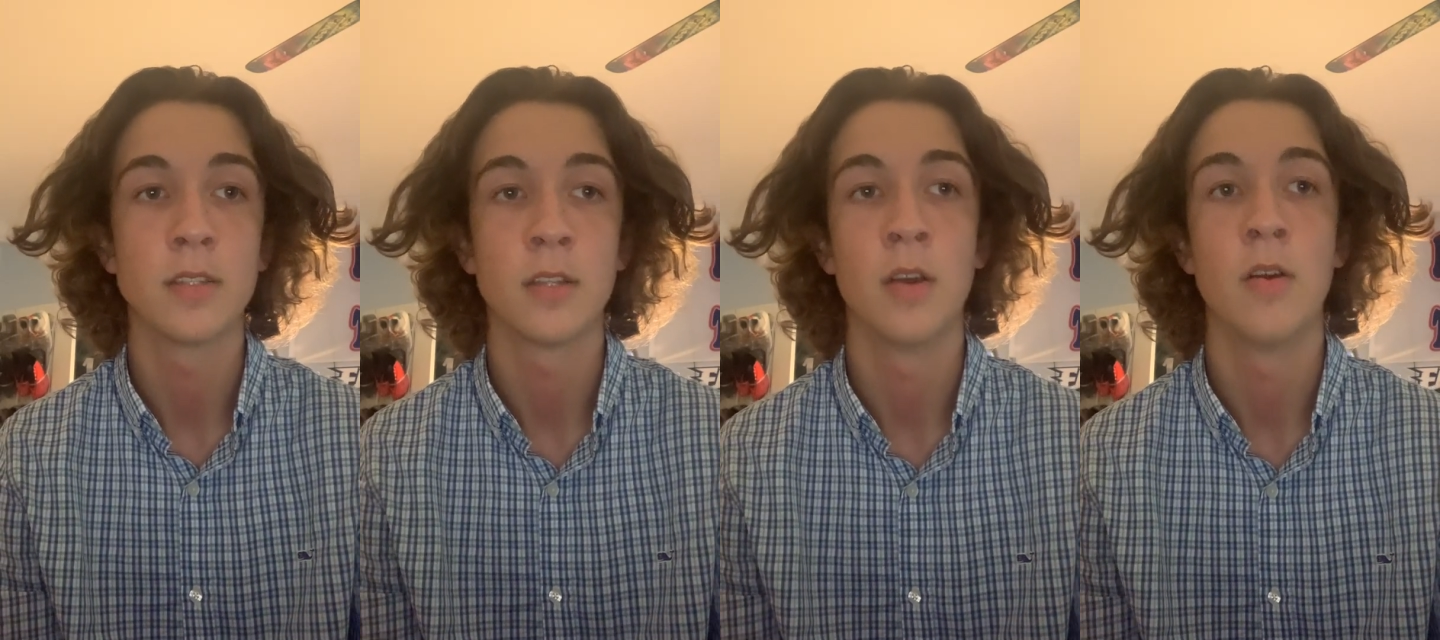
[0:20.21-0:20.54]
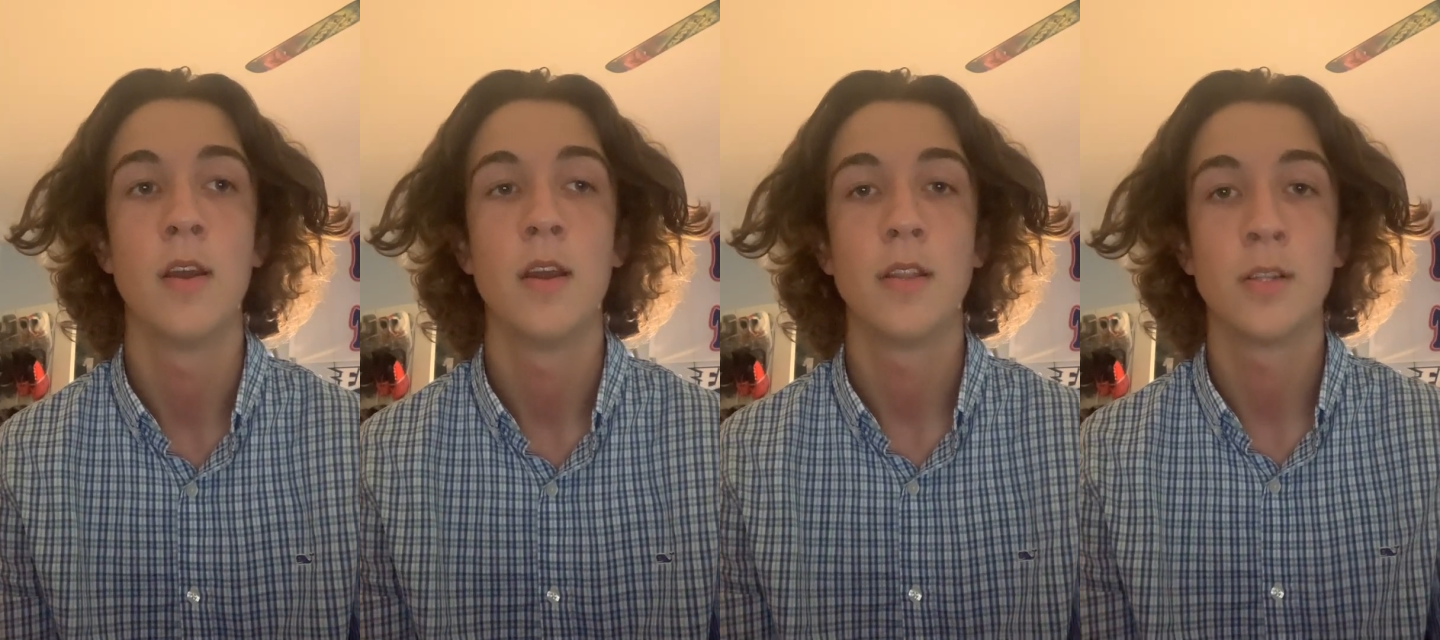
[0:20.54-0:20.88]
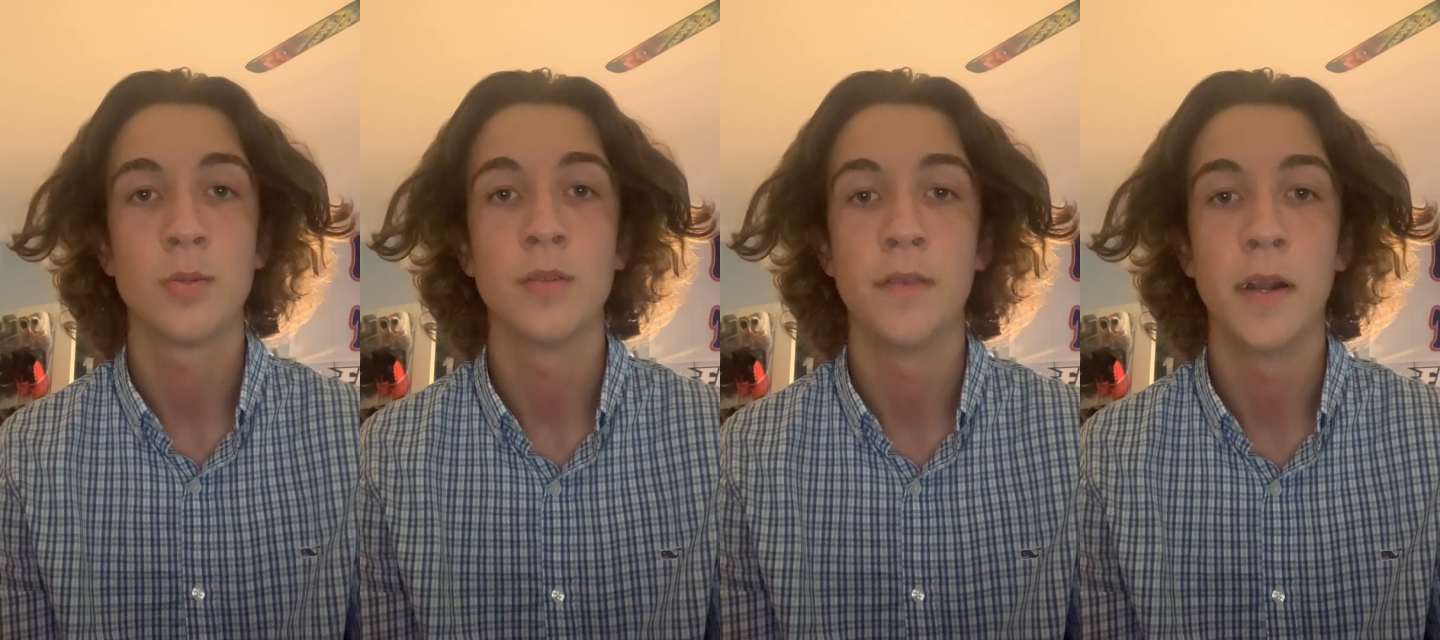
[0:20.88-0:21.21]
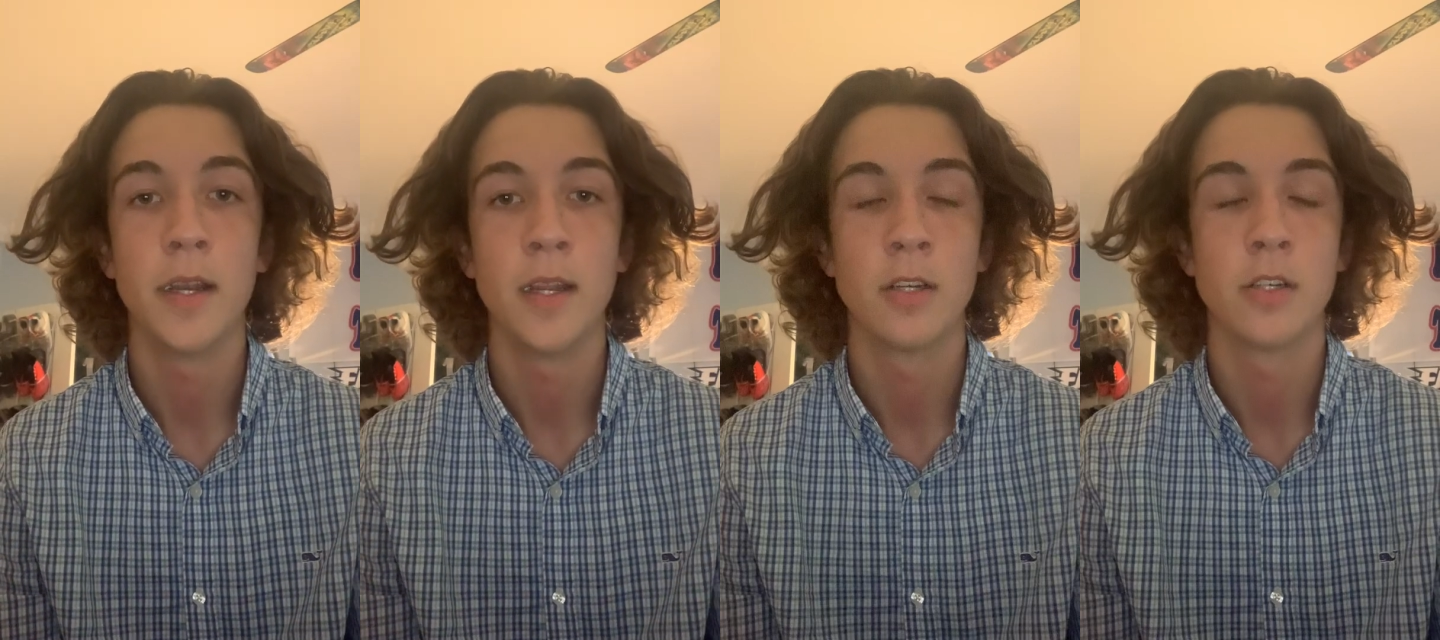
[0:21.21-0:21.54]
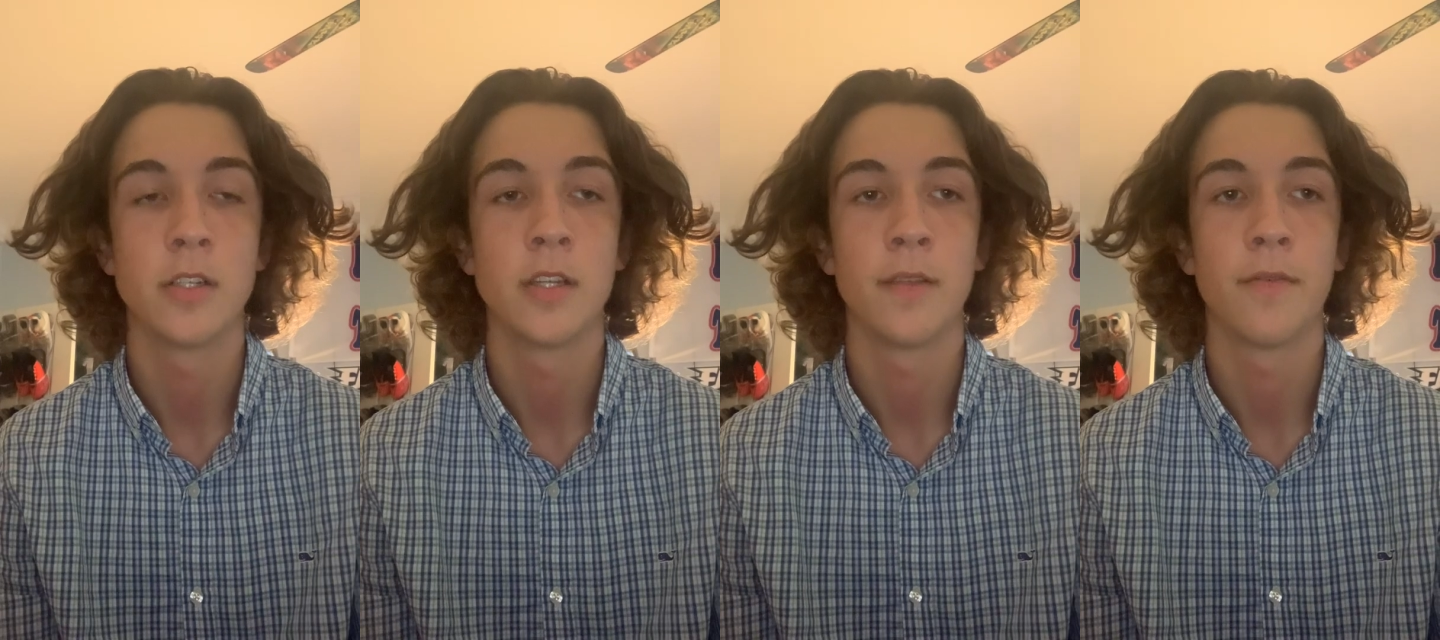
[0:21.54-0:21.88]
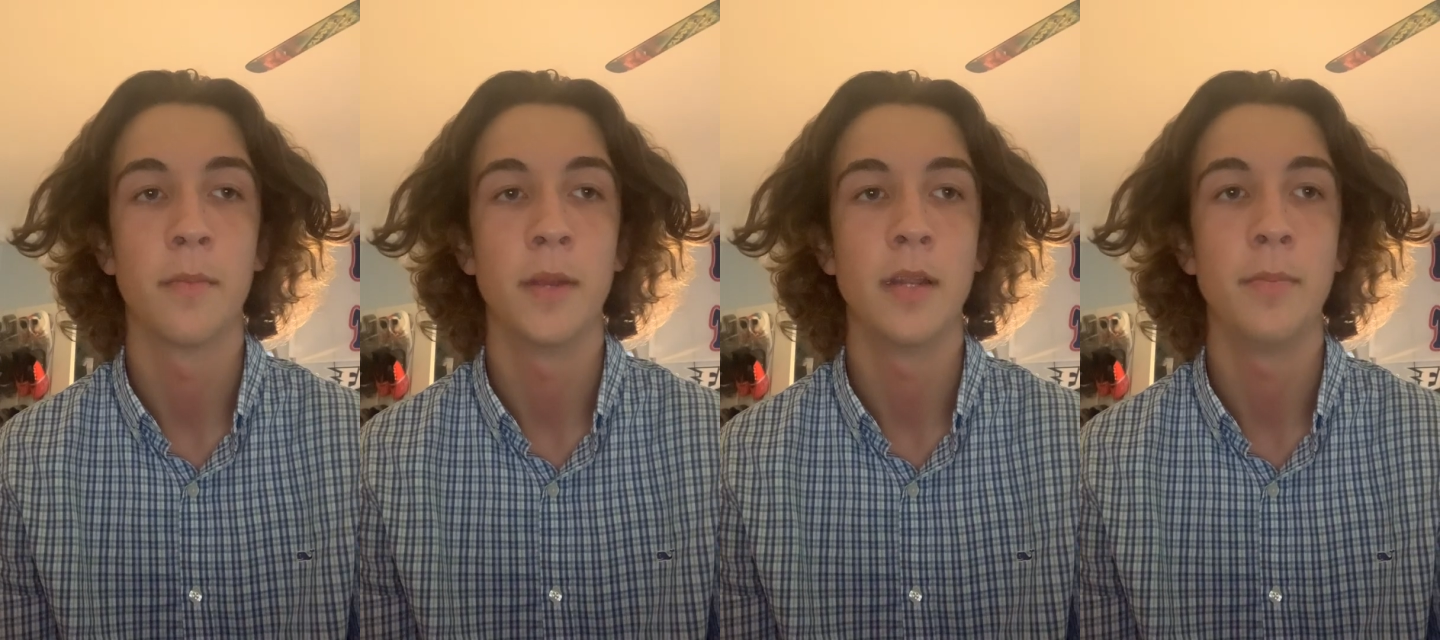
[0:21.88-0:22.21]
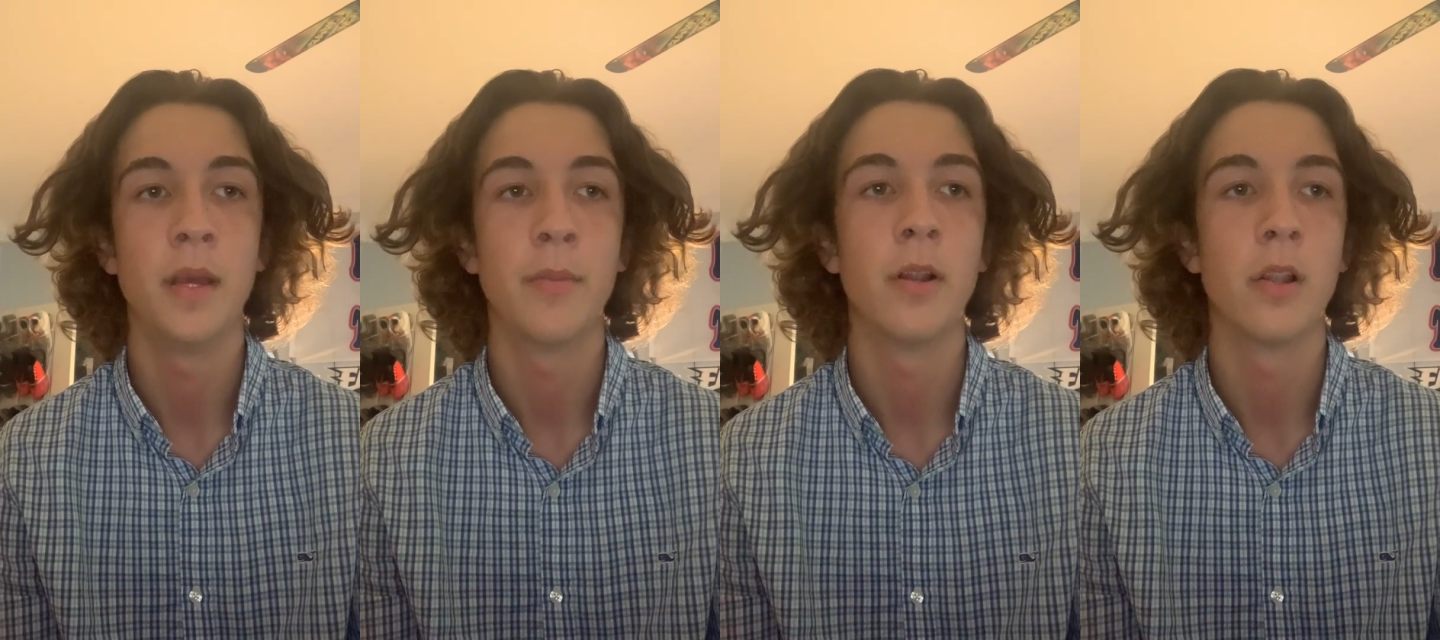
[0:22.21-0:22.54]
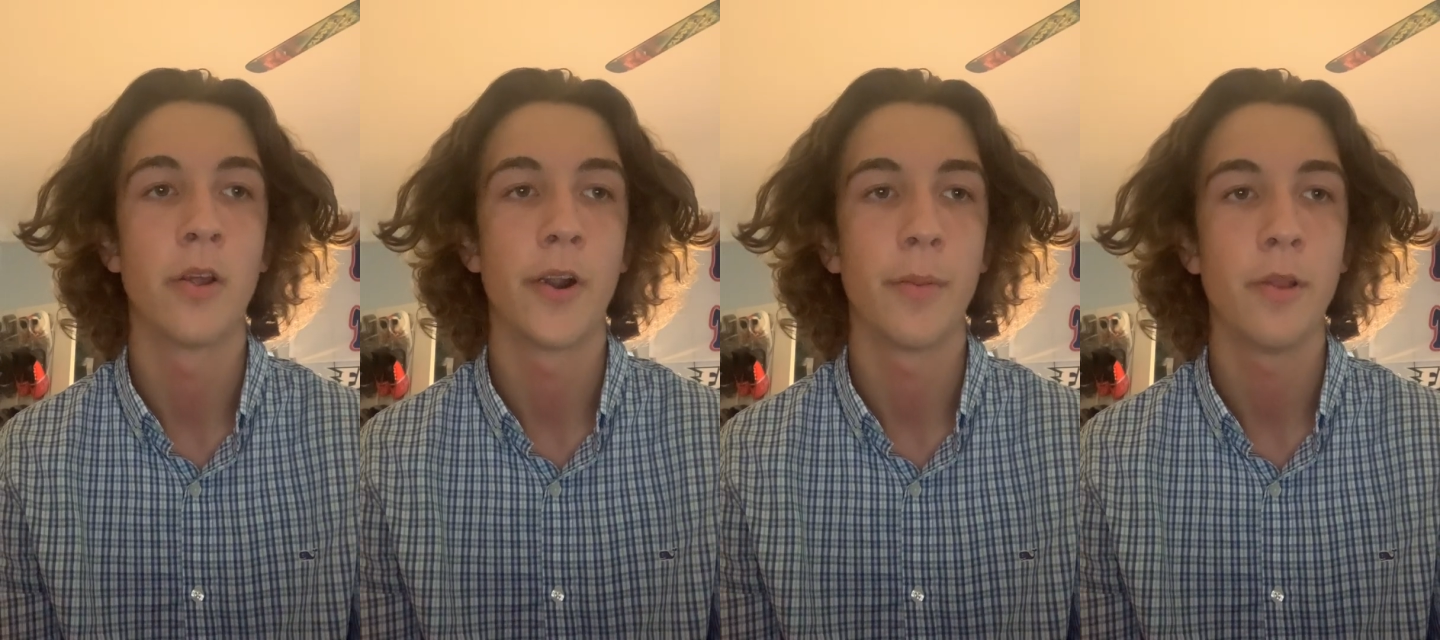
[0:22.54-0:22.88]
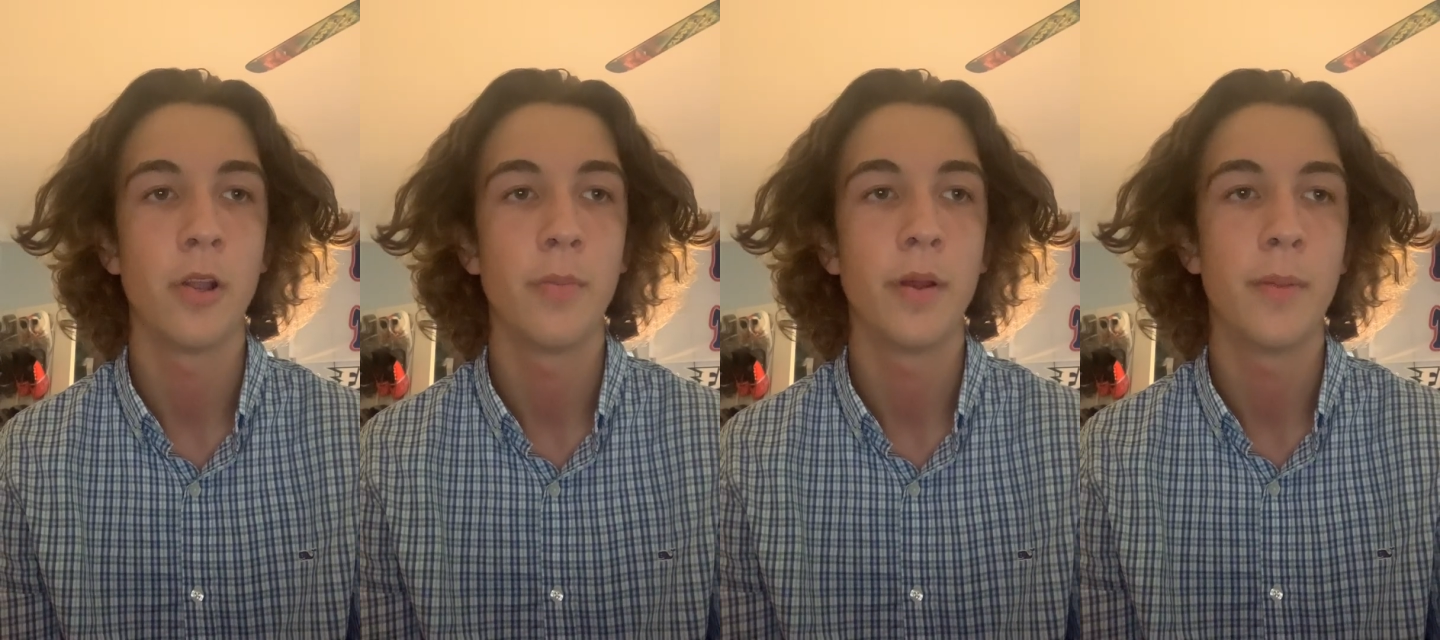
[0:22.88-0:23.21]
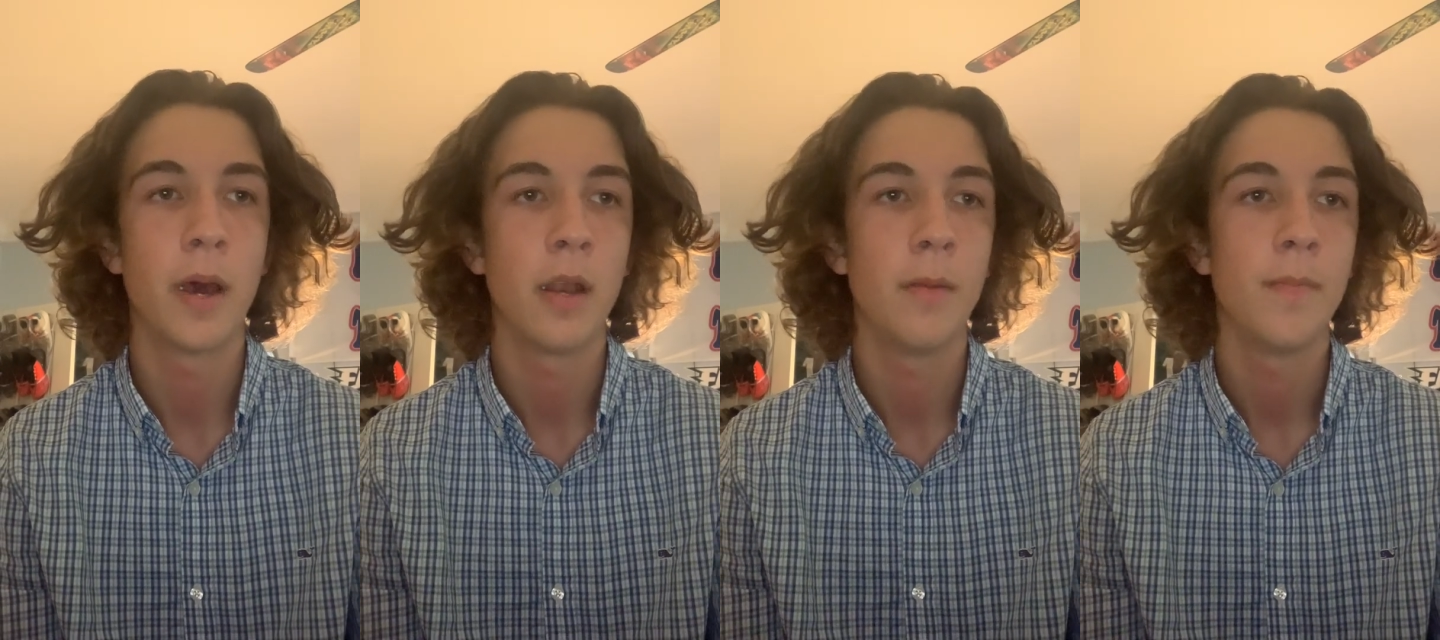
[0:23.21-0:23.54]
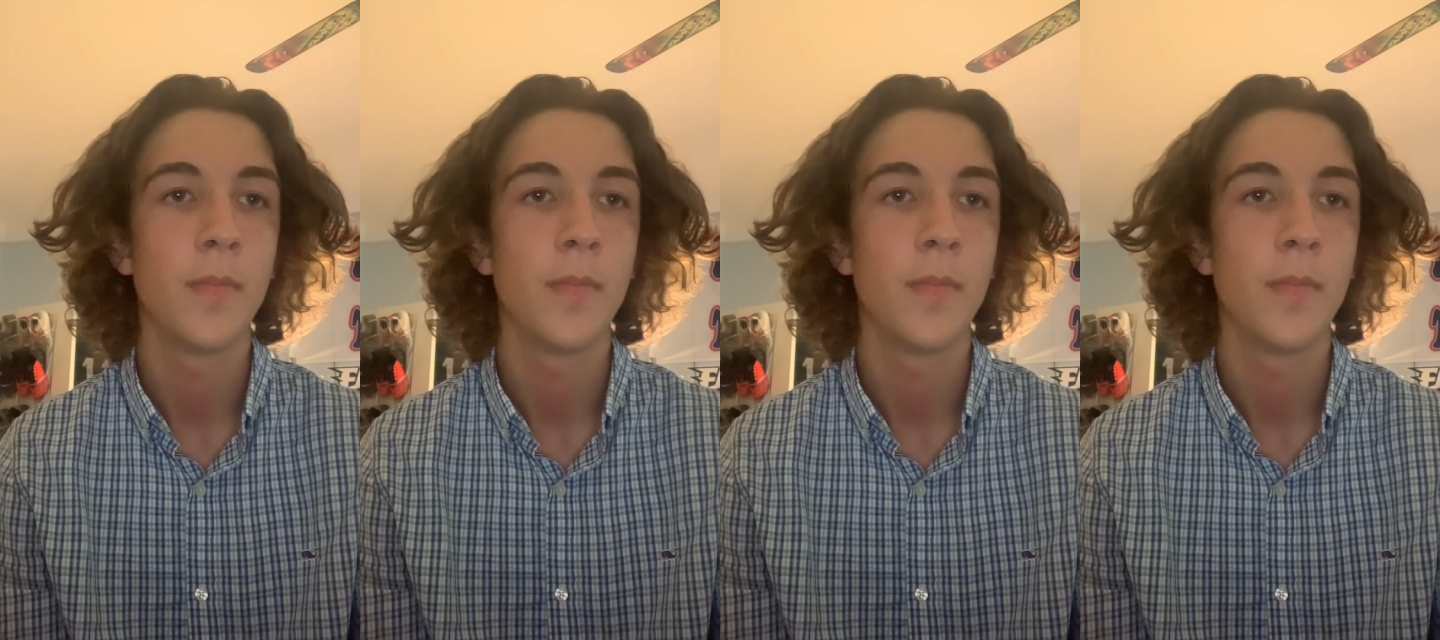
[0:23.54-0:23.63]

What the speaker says: So this was very interesting for me to be able to learn a little bit about it.